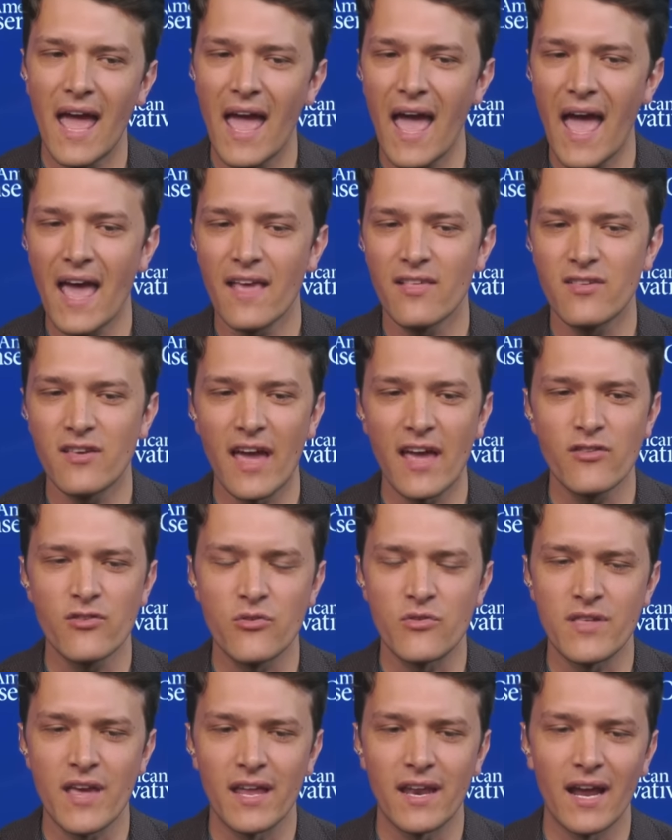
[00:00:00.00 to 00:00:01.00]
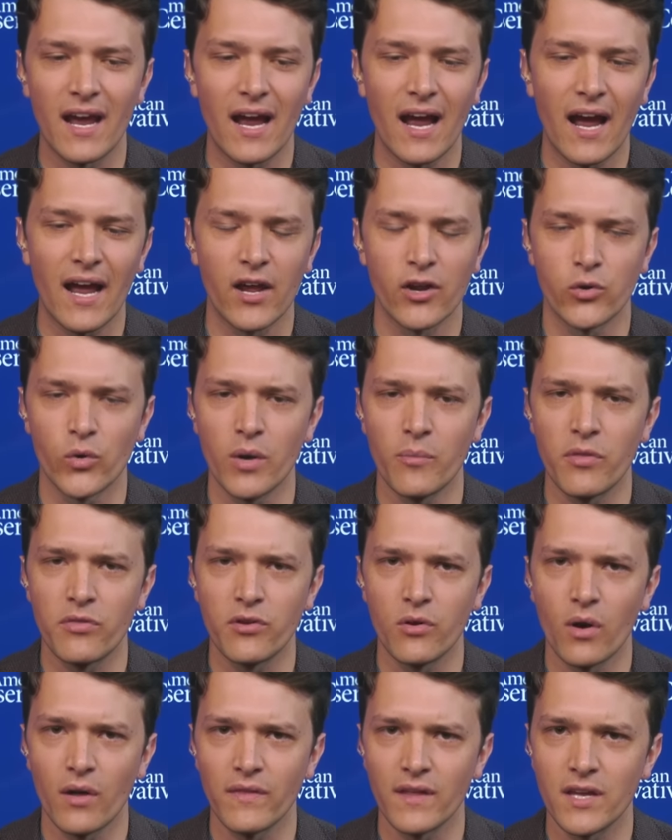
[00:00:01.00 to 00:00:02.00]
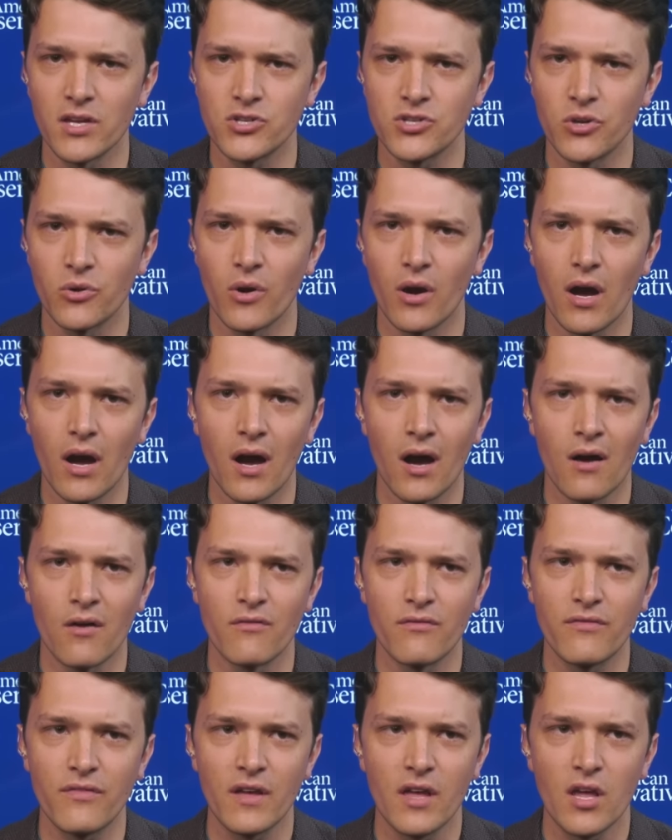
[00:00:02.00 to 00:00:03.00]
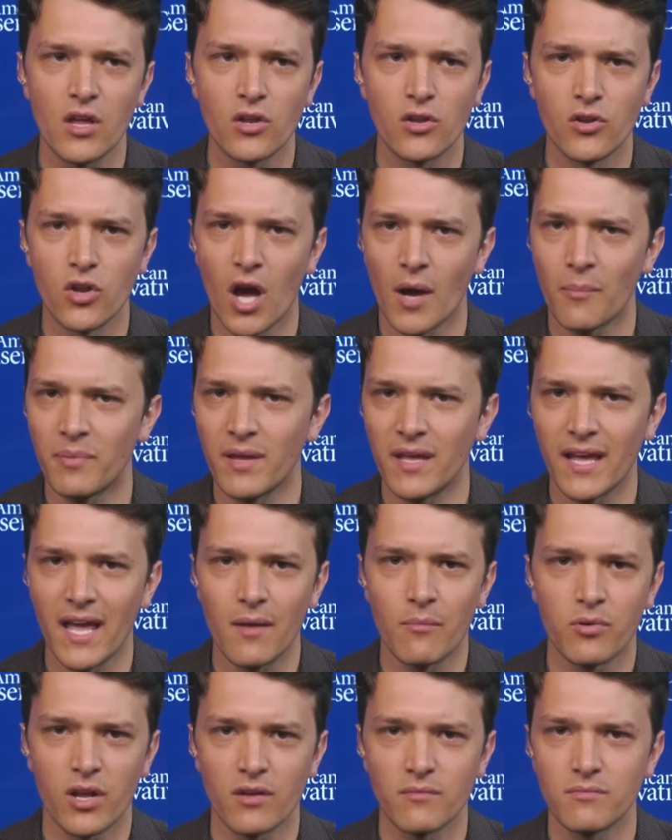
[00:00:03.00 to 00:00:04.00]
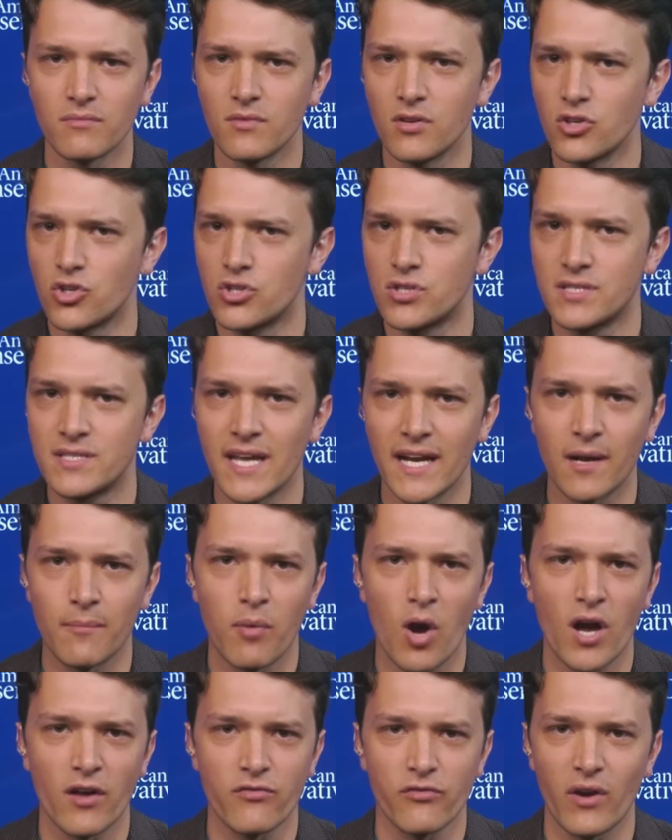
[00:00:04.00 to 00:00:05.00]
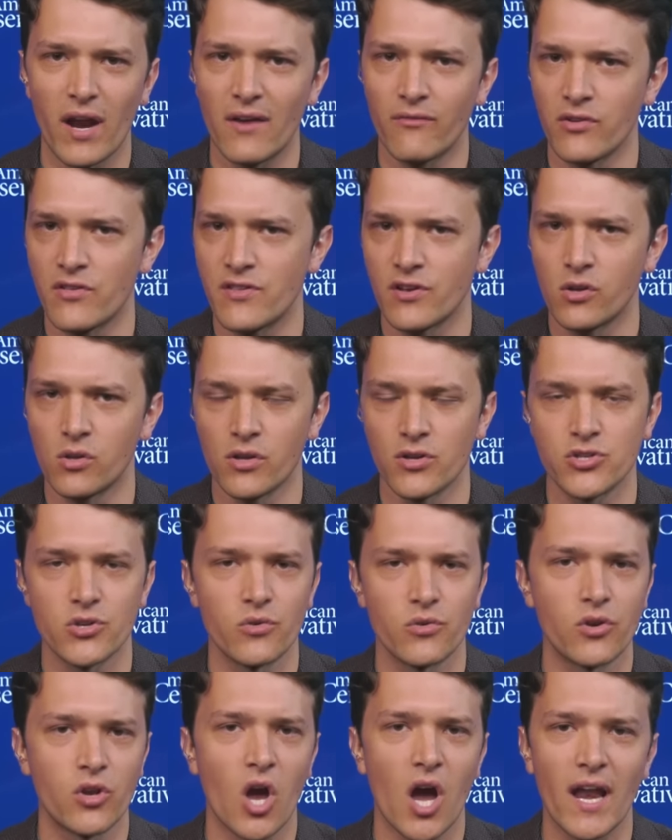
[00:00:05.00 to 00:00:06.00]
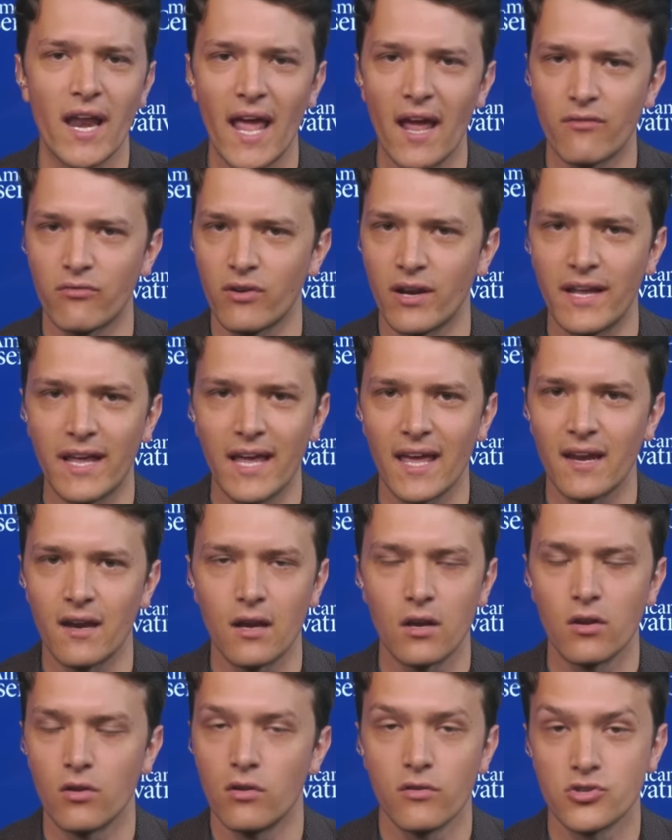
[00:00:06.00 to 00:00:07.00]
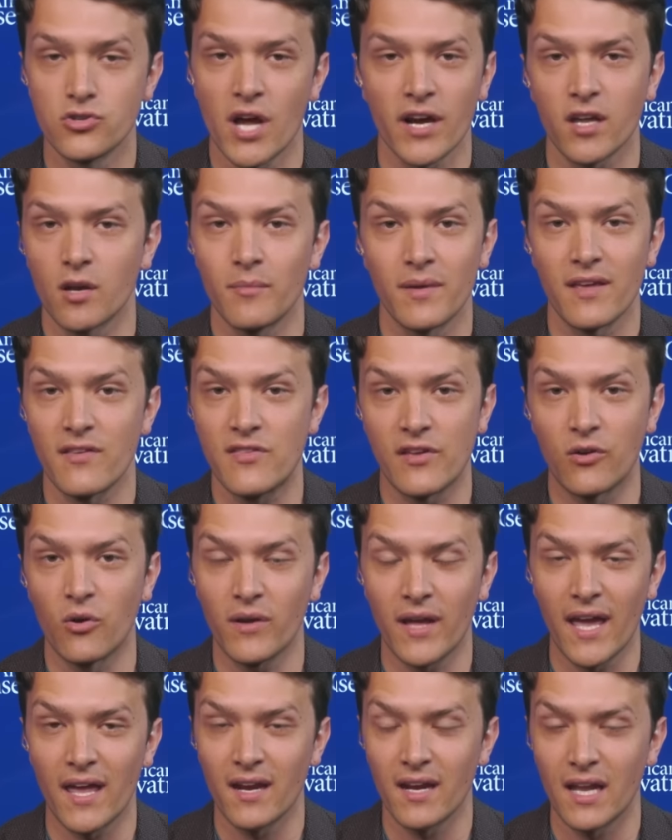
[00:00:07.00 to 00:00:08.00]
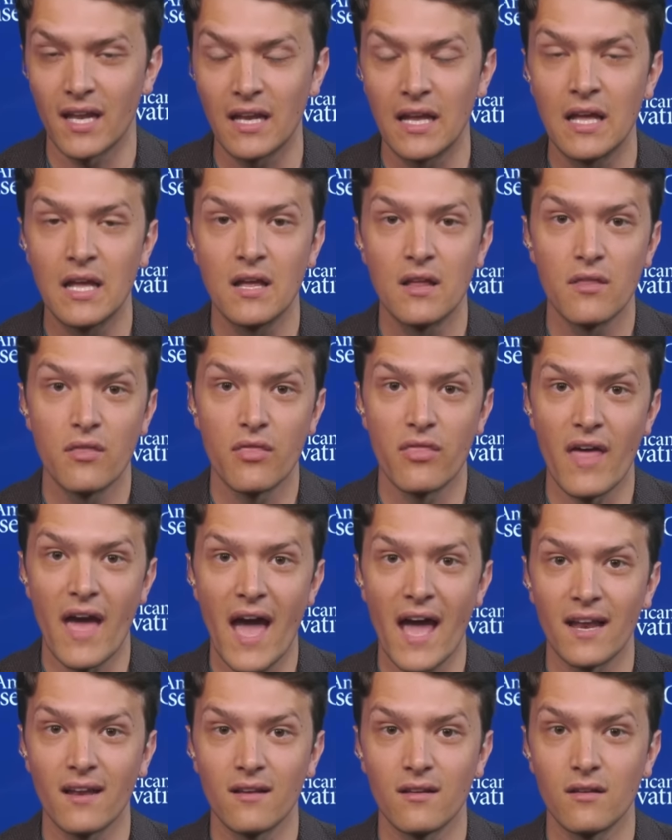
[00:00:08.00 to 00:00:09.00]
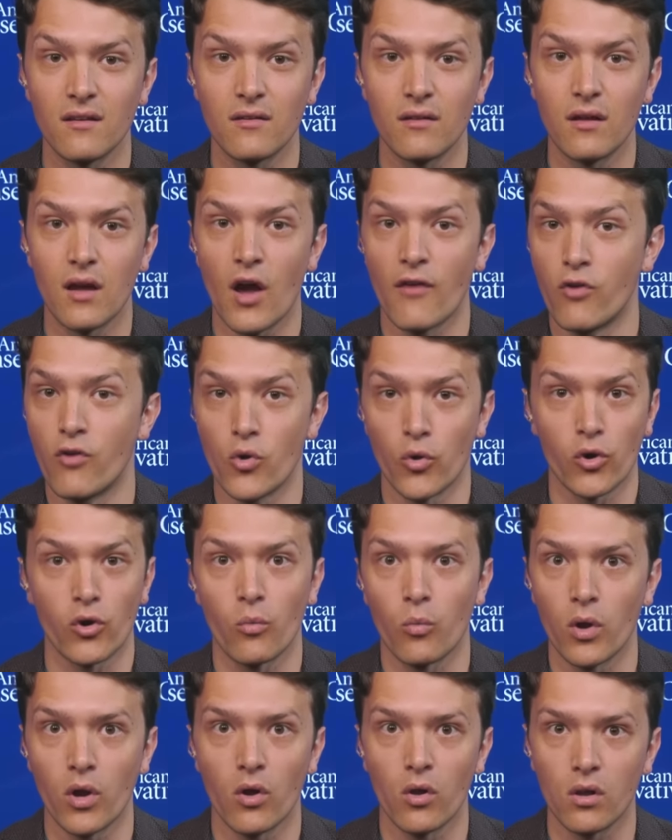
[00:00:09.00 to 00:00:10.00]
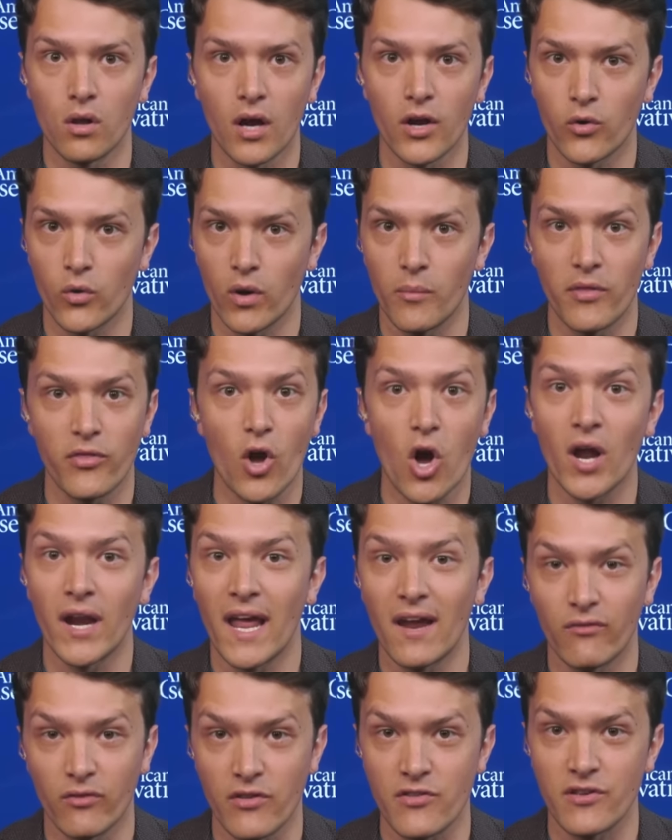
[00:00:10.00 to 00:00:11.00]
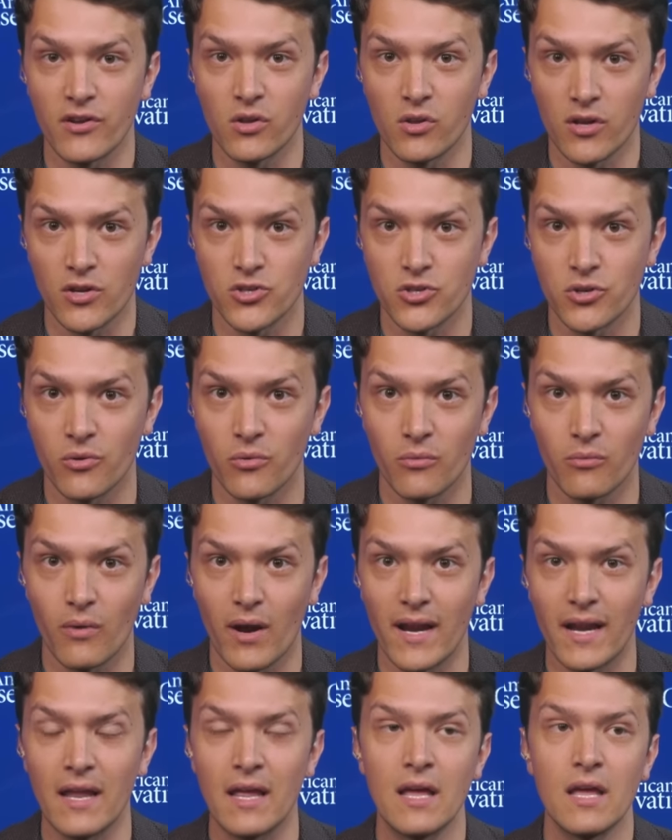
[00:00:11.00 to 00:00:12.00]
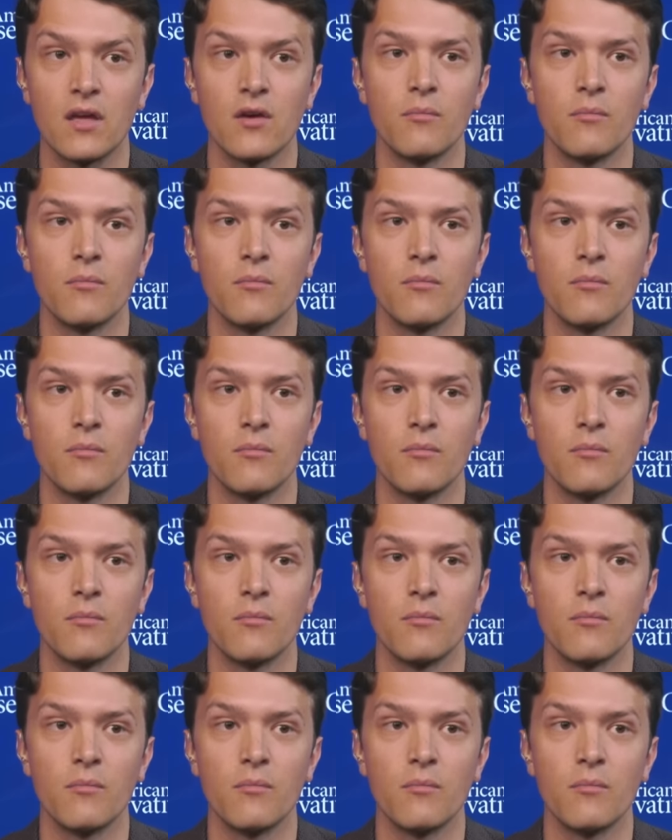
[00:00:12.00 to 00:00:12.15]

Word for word: as, as you said, I, I agree with you on the issue of not being able to tick a box for every single issue. Not every candidate, there's not going to be a single candidate that a voter will agree with on every single issue, right?